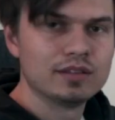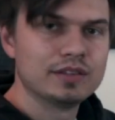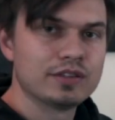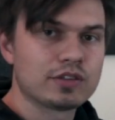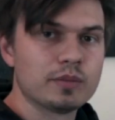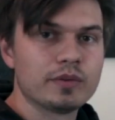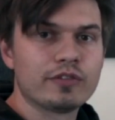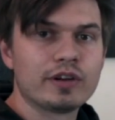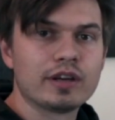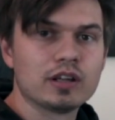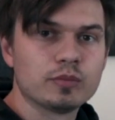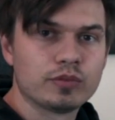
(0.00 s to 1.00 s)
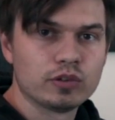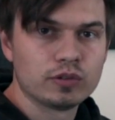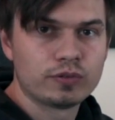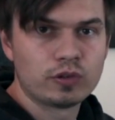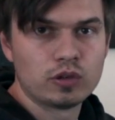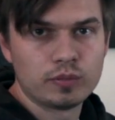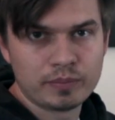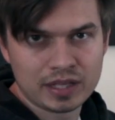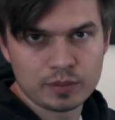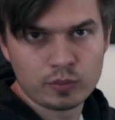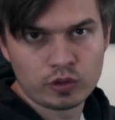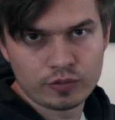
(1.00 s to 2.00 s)
This can be very helpful for
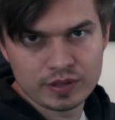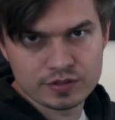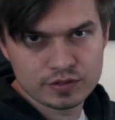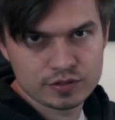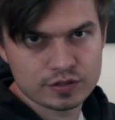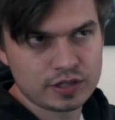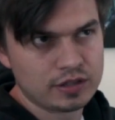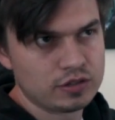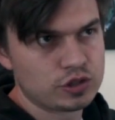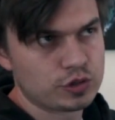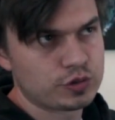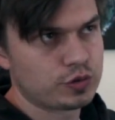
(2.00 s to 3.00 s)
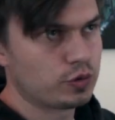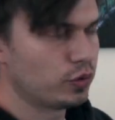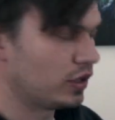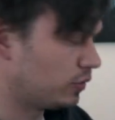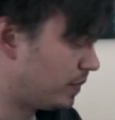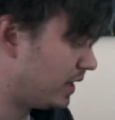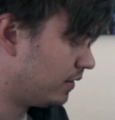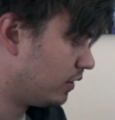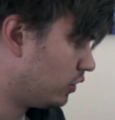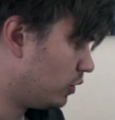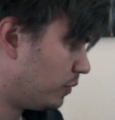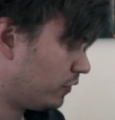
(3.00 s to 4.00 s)
many more reasons than just to expand the
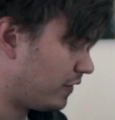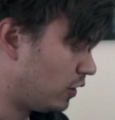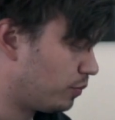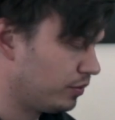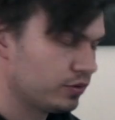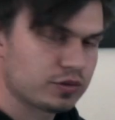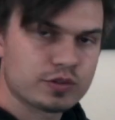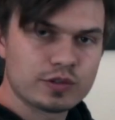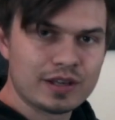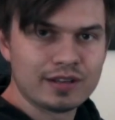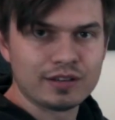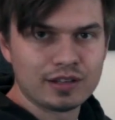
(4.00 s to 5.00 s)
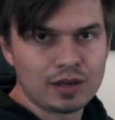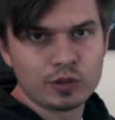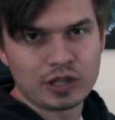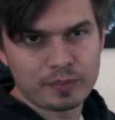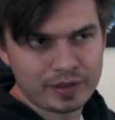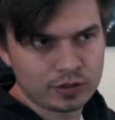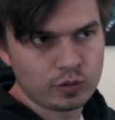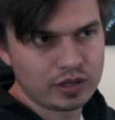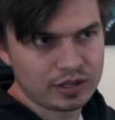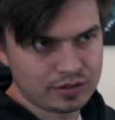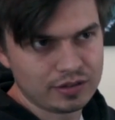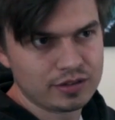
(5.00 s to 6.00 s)
number of outputs, and I will get back to
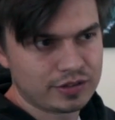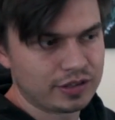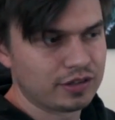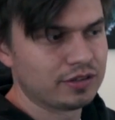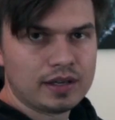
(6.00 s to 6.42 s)
that in a second.